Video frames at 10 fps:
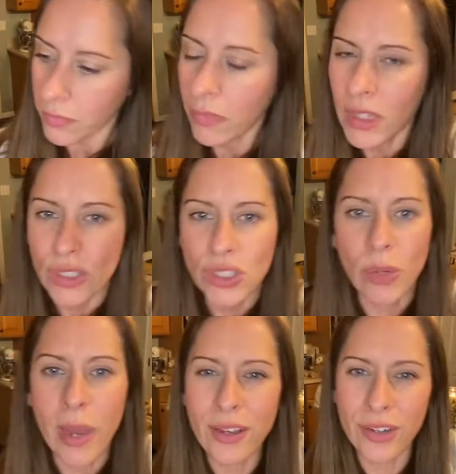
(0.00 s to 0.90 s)
So I
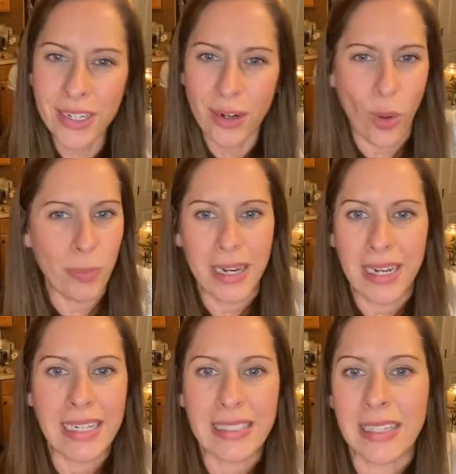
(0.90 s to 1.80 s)
couldn't open it
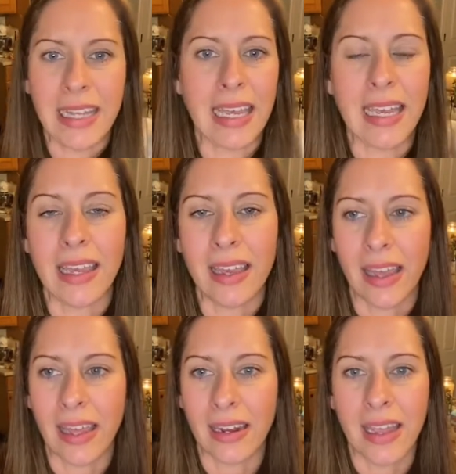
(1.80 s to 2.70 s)
easily,
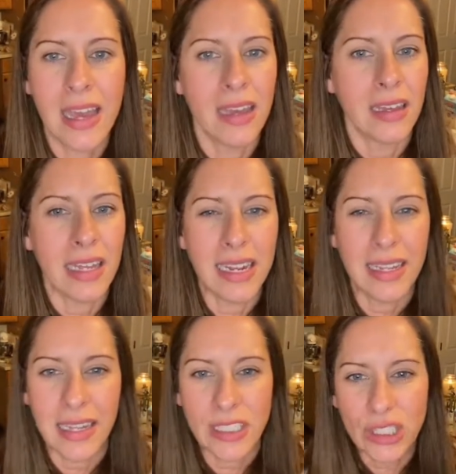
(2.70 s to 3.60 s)
and
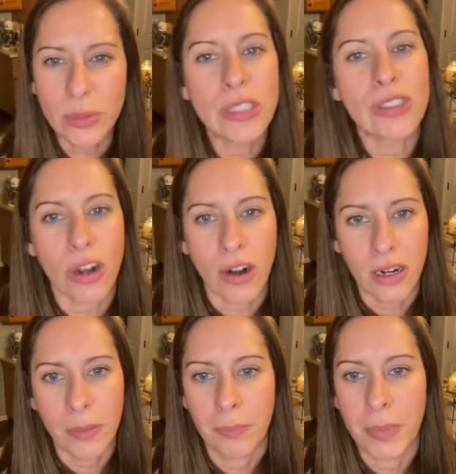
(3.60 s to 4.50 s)
it just was dark
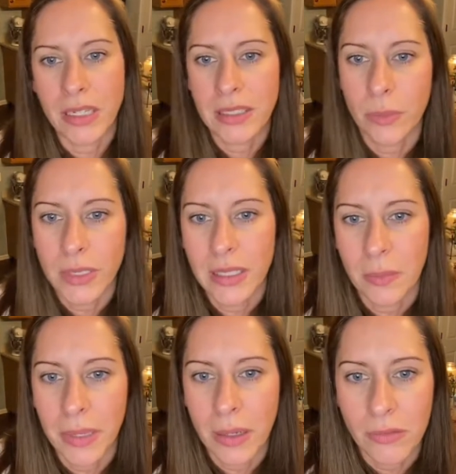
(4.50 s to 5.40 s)
because there wasn't a
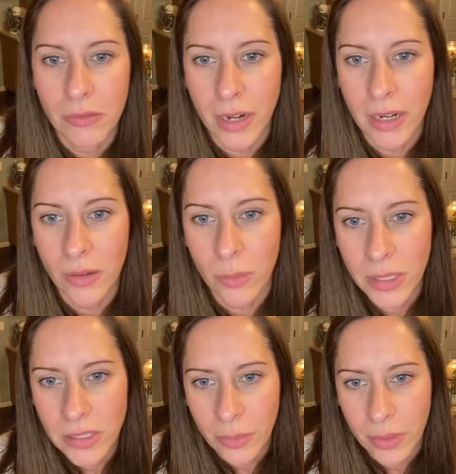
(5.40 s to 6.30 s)
big regular
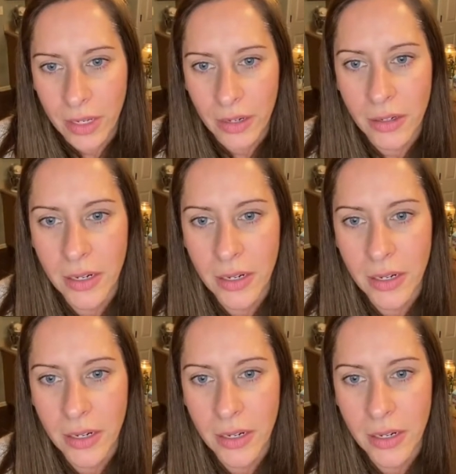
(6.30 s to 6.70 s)
window in there.